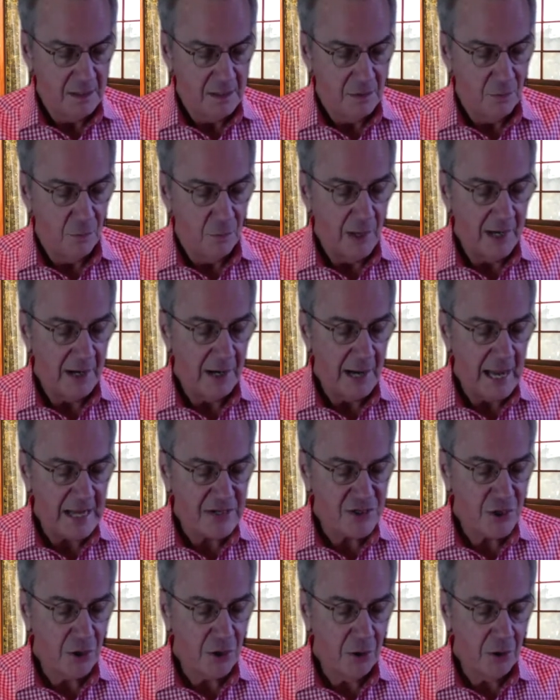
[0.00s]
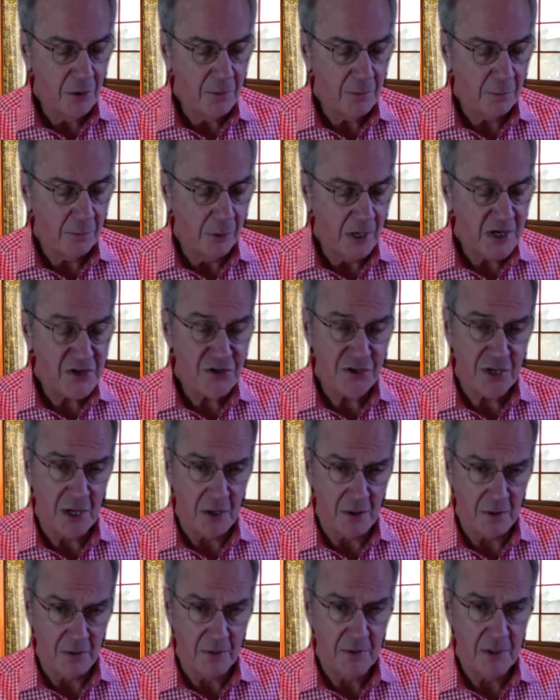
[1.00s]
What has hurt
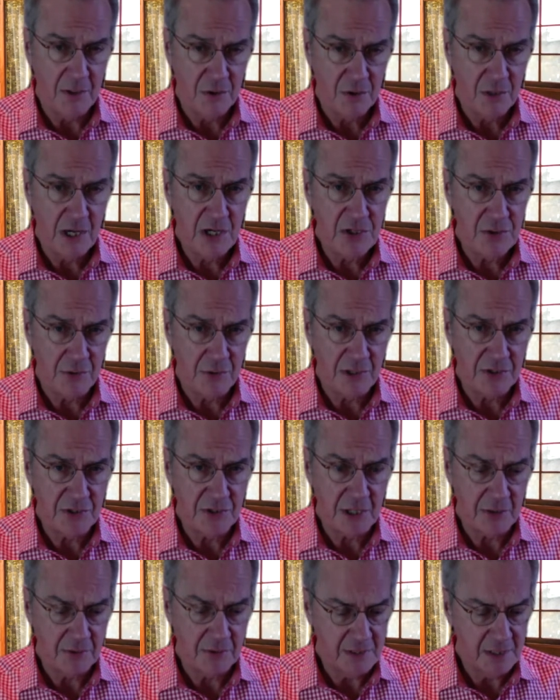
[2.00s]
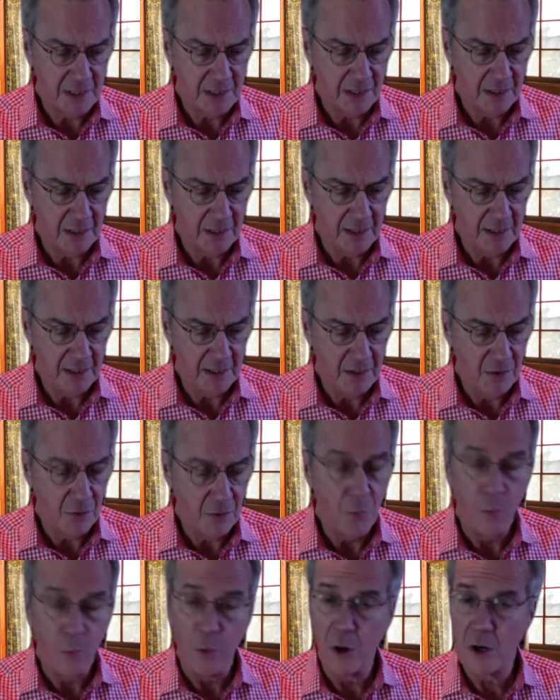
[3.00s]
Bristow, the Treasury Secretary,
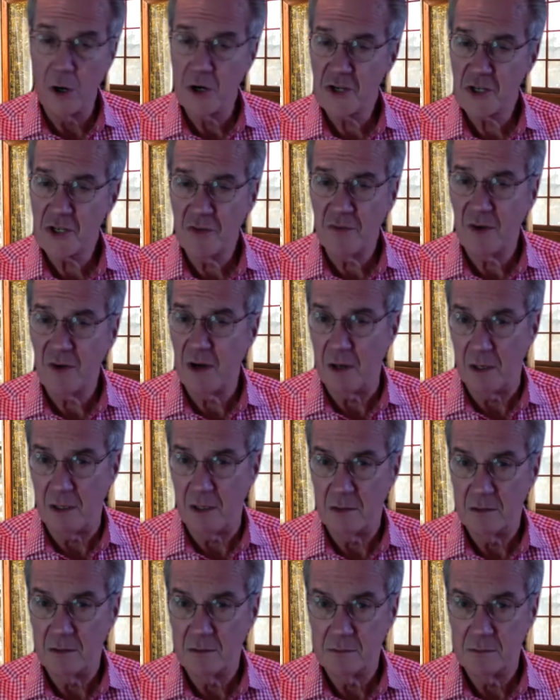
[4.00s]
worst of all,